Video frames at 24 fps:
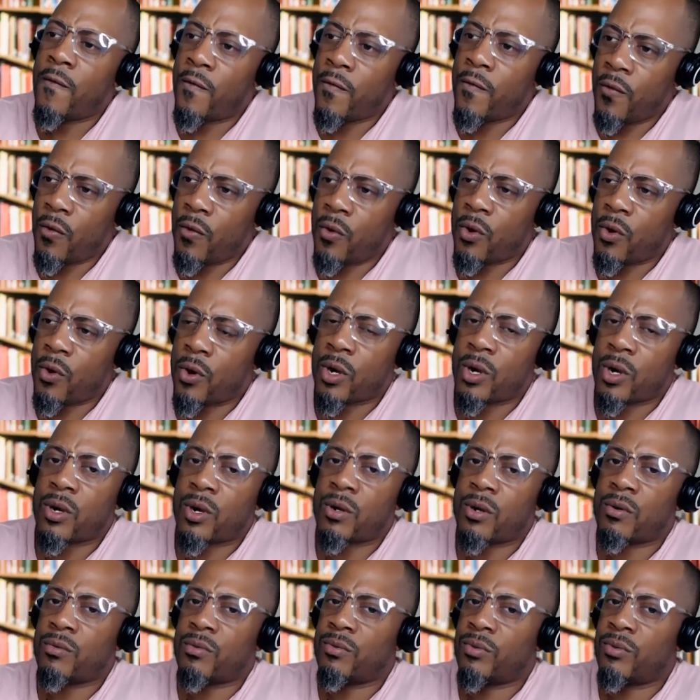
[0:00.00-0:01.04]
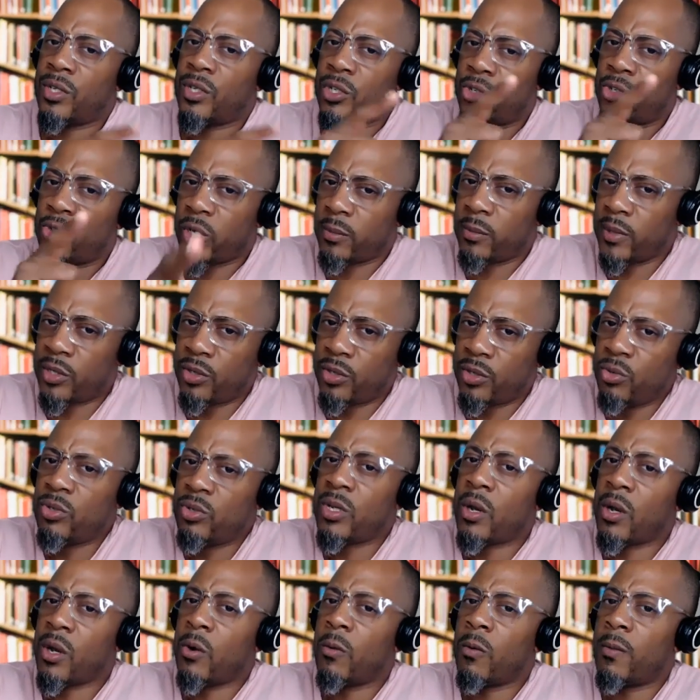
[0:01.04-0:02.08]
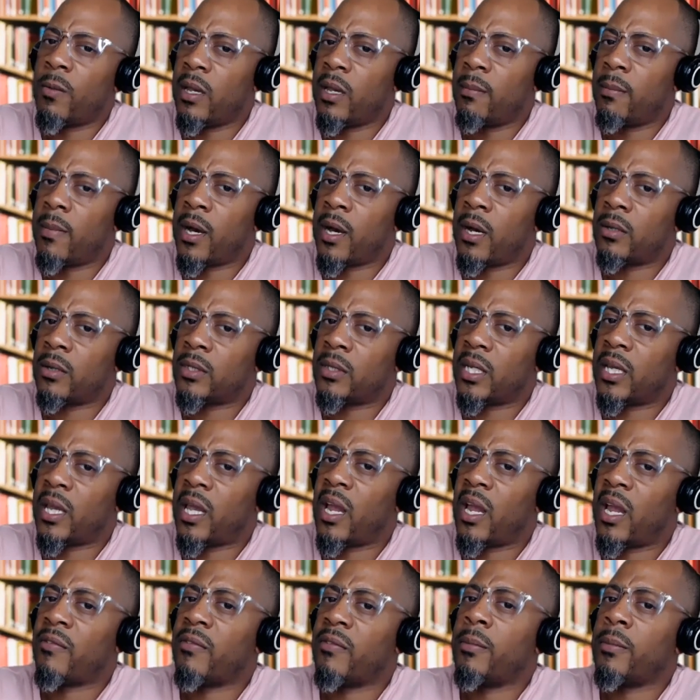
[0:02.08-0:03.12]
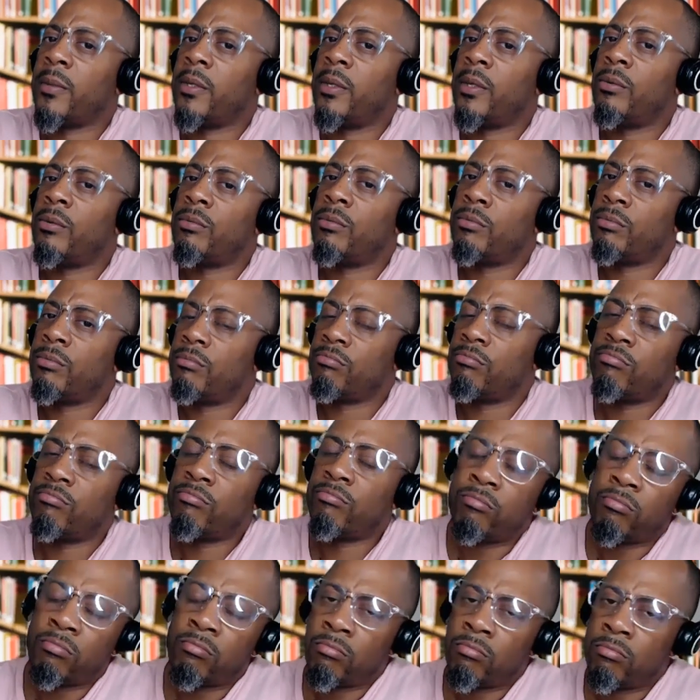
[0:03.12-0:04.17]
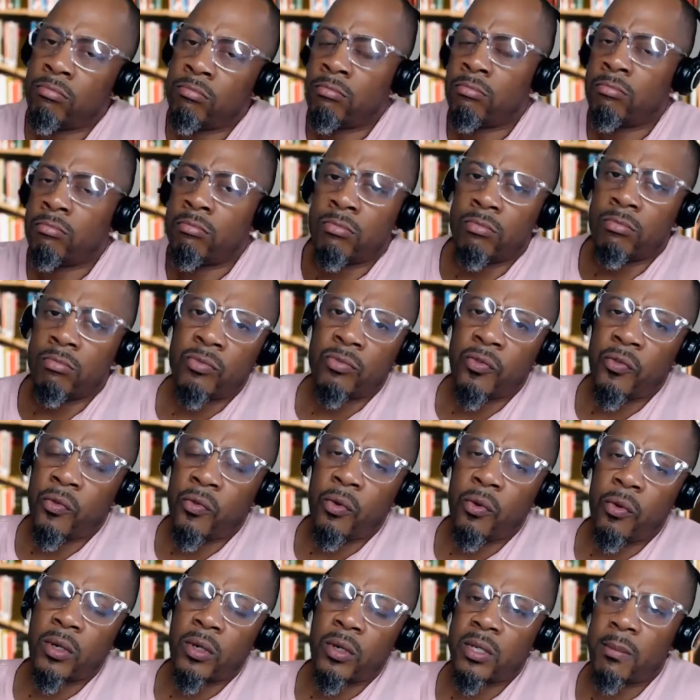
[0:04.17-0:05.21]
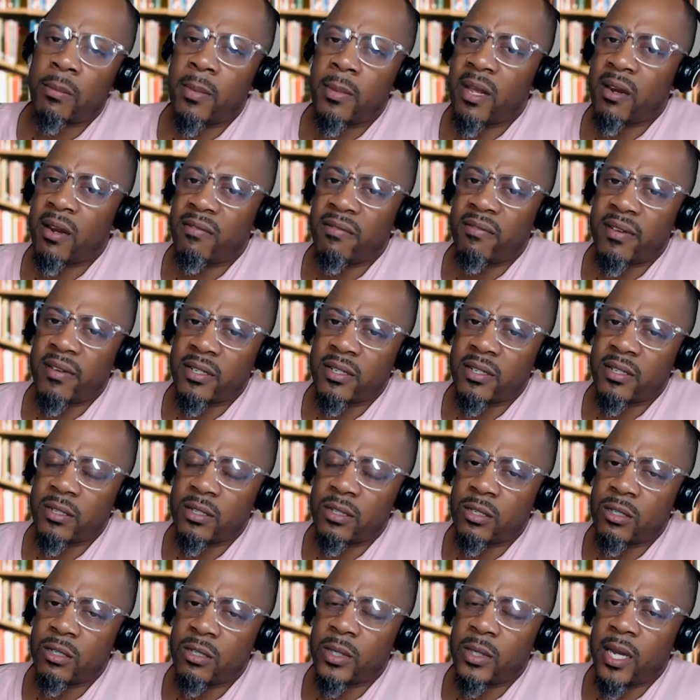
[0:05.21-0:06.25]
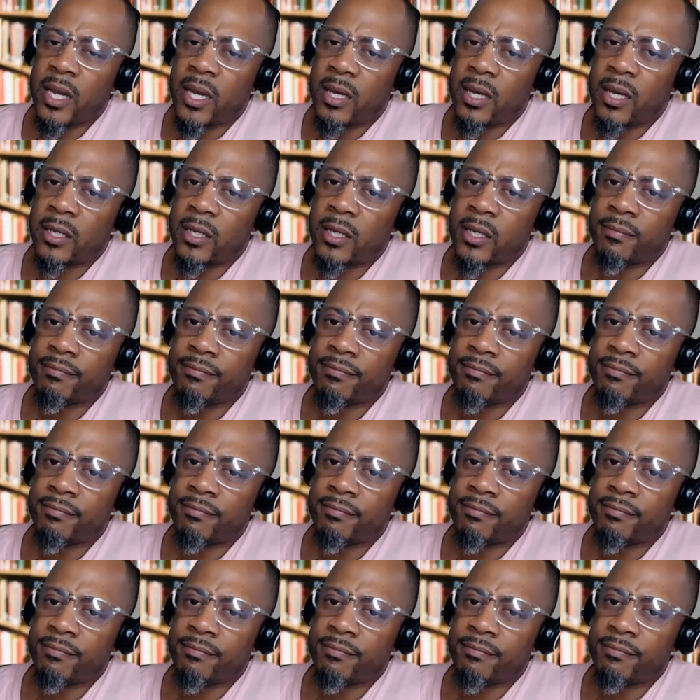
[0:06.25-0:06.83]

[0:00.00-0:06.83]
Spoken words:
for the dream that you told me about that came from you for it to manifest into reality?